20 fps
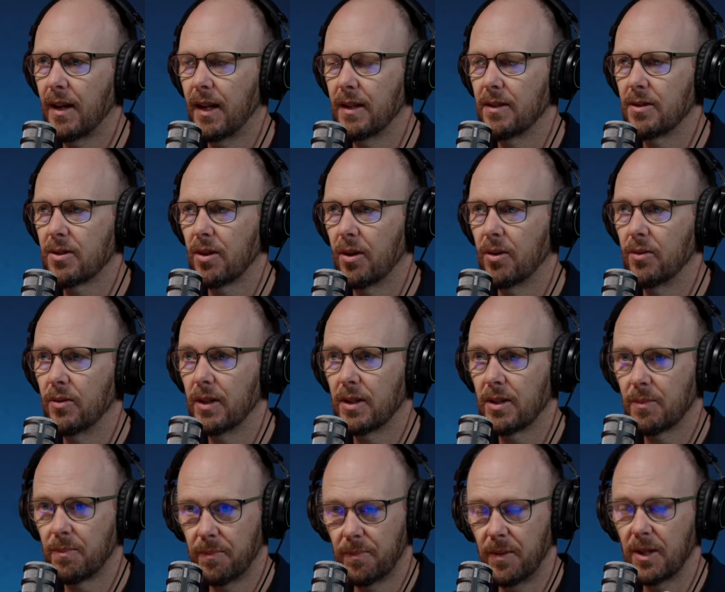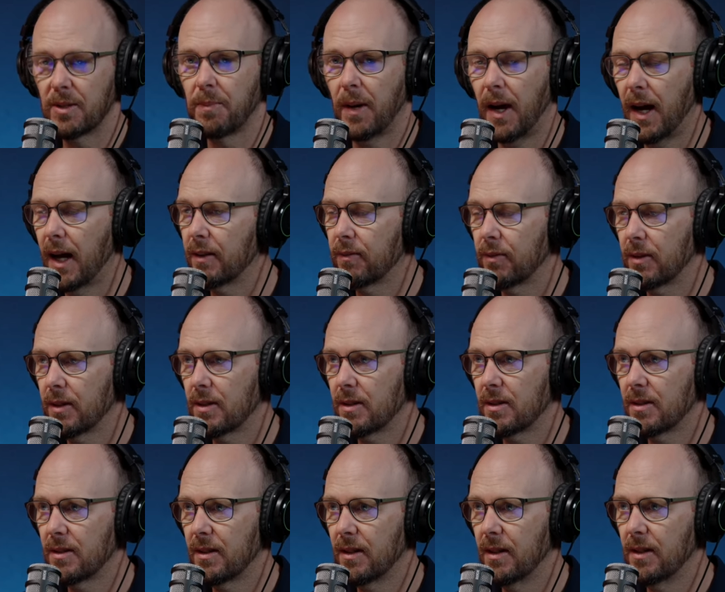And so this, this part of it
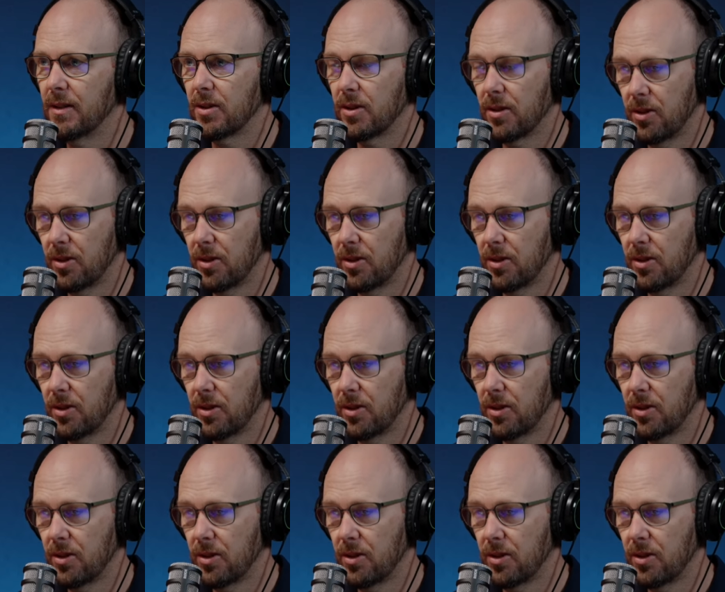is, is